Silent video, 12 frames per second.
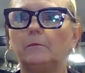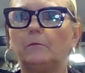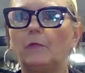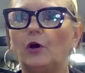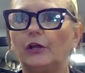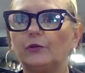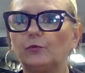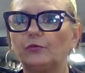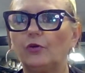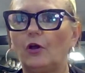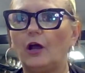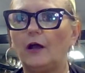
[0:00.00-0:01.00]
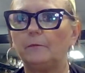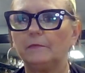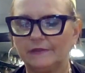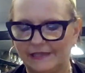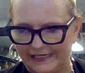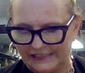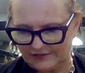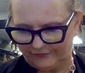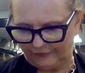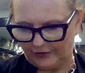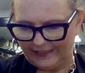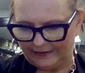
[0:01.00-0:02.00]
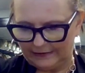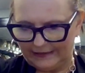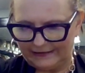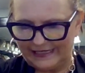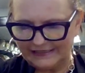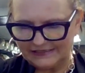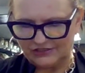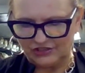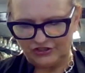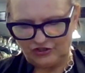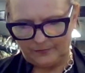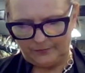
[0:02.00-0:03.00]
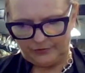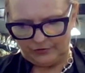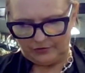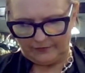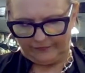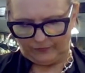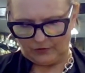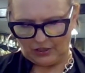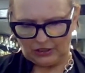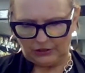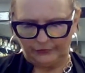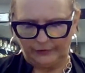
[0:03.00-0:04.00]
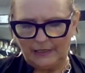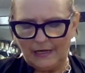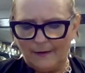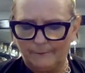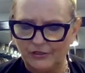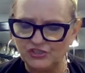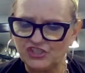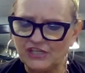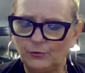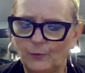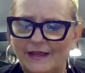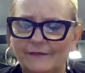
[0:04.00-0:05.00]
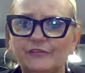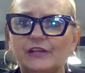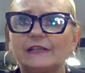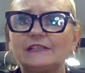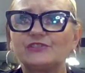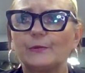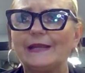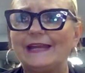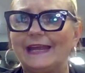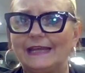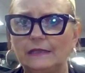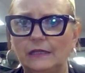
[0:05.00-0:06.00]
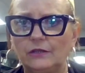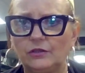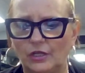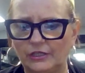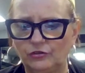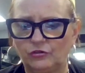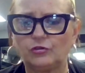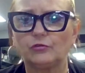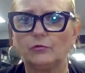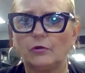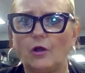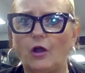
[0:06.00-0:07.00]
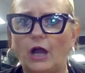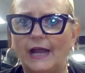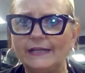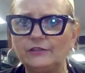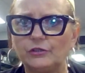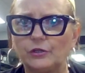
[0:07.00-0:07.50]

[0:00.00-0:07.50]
Mono top, lace front, and that's such a beautiful color. Machine wefted, so again, not too hot.